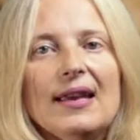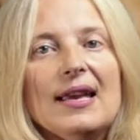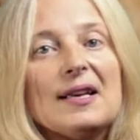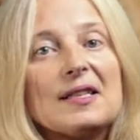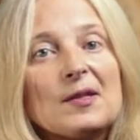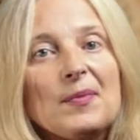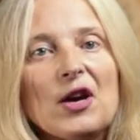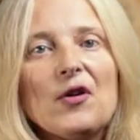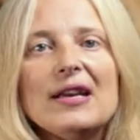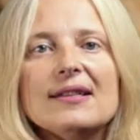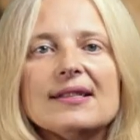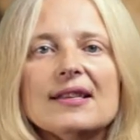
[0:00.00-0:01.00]

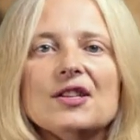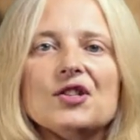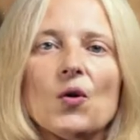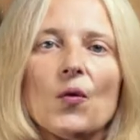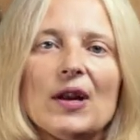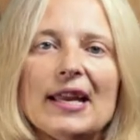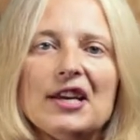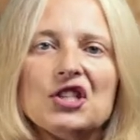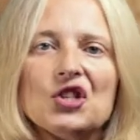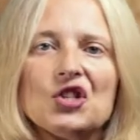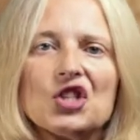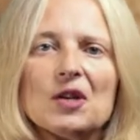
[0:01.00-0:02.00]
experiences, or
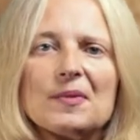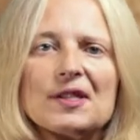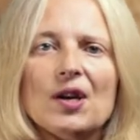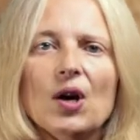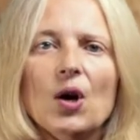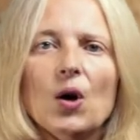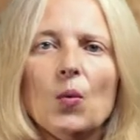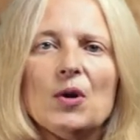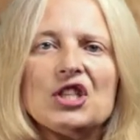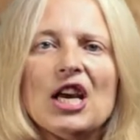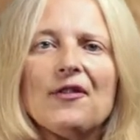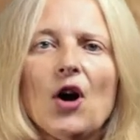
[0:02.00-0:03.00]
relationships
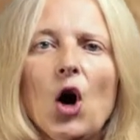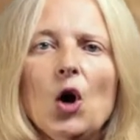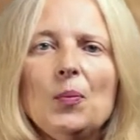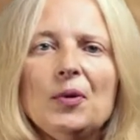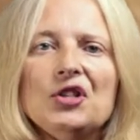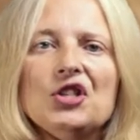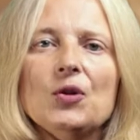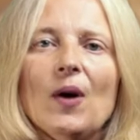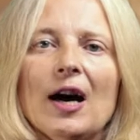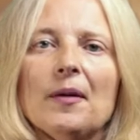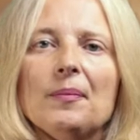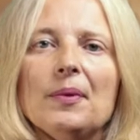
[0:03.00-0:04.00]
which have opened you
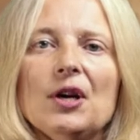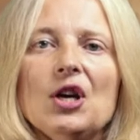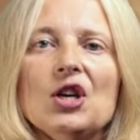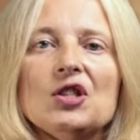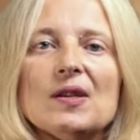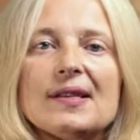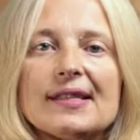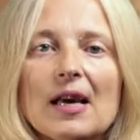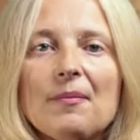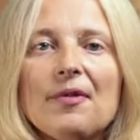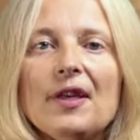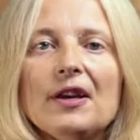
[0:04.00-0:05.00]
up to
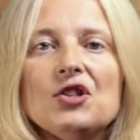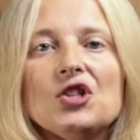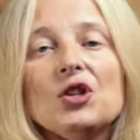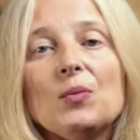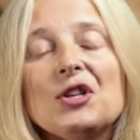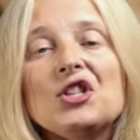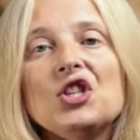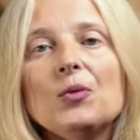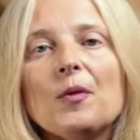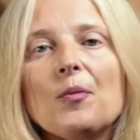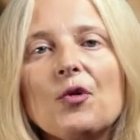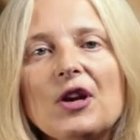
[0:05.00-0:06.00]
something to which you
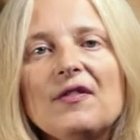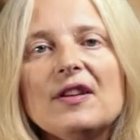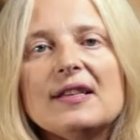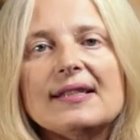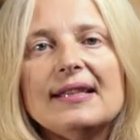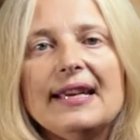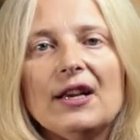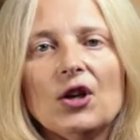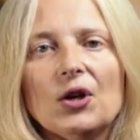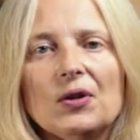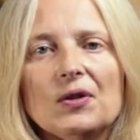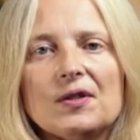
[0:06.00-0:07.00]
were previously
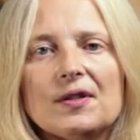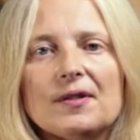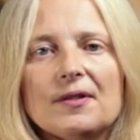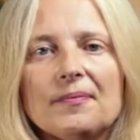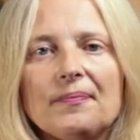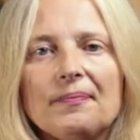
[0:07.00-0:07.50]
closed.